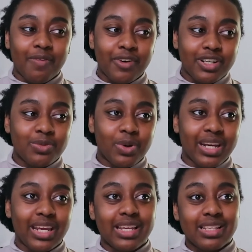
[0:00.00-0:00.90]
first
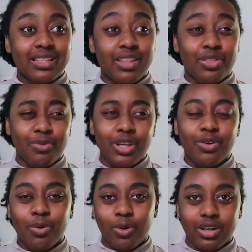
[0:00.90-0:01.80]
one is the three
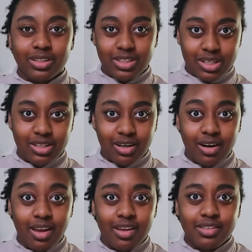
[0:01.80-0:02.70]
quarters
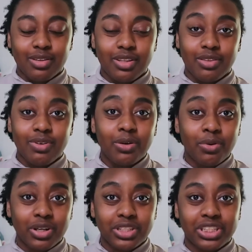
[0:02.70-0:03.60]
teacher. So the three
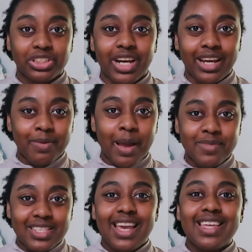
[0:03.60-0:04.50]
quarters teacher, I,
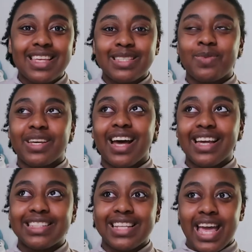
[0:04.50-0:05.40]
I'm saying this
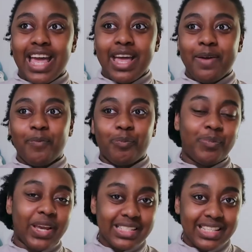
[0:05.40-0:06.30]
because
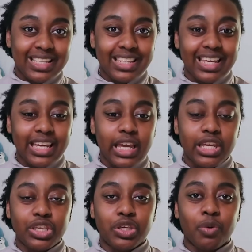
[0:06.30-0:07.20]

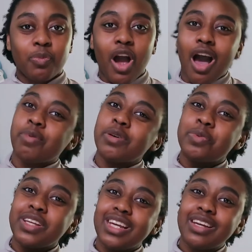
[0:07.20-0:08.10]
basically you're
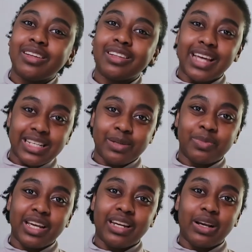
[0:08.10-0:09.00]
probably
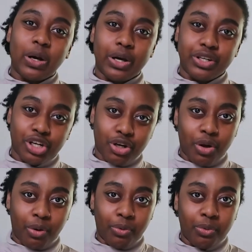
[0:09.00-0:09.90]
lesson planning on your
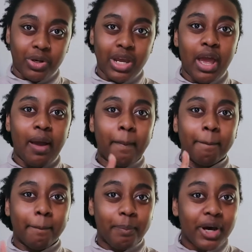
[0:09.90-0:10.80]
own,
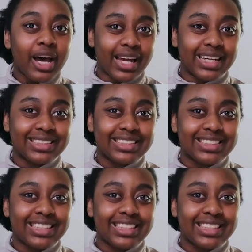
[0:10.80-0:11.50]
but